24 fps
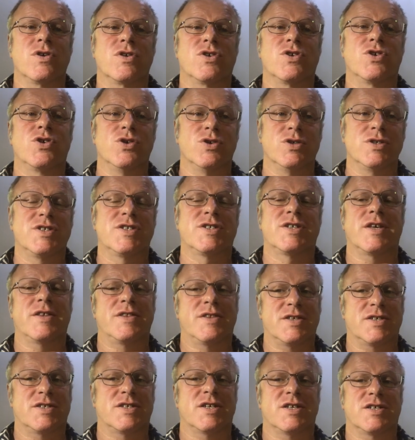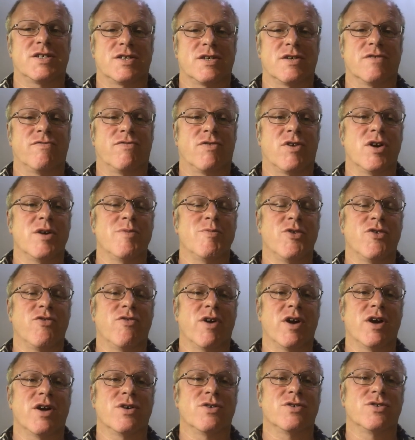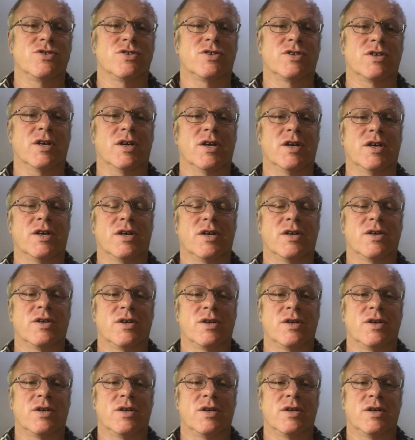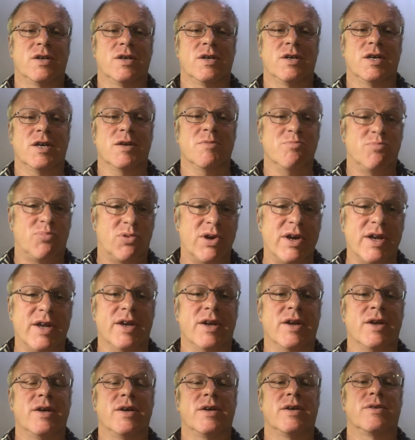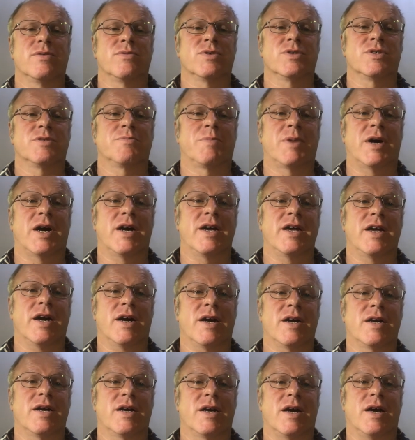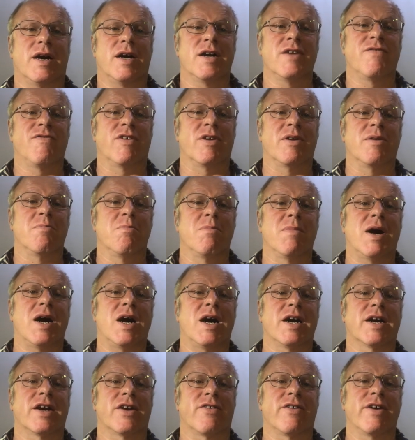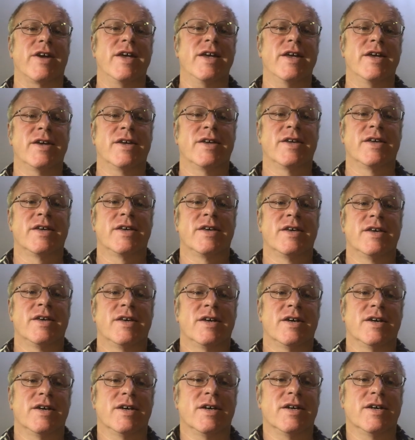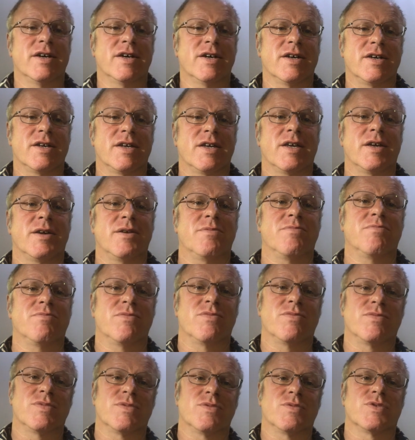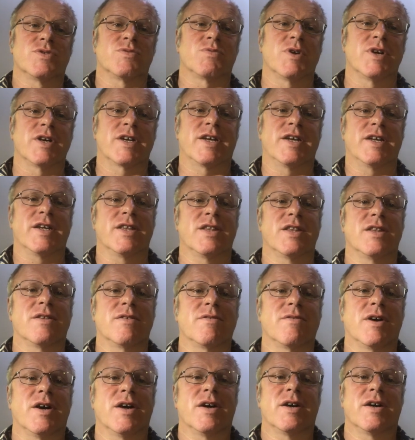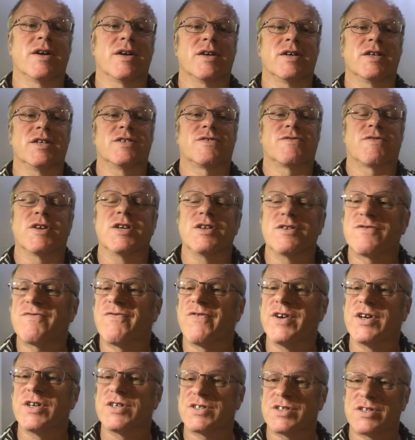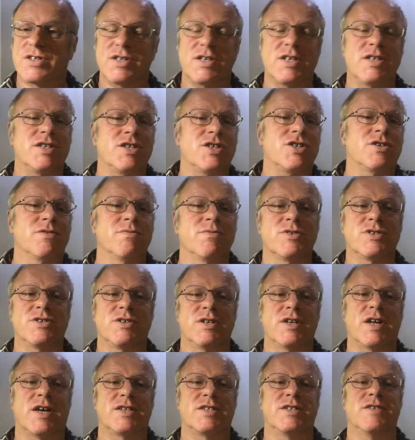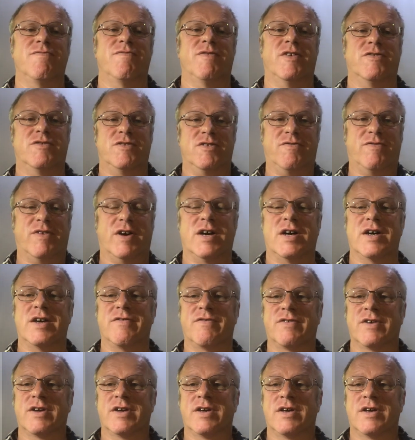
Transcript: good synthesis of Roman roads in Britain was by Ivan Margary. He was working in, his first edition was in 1955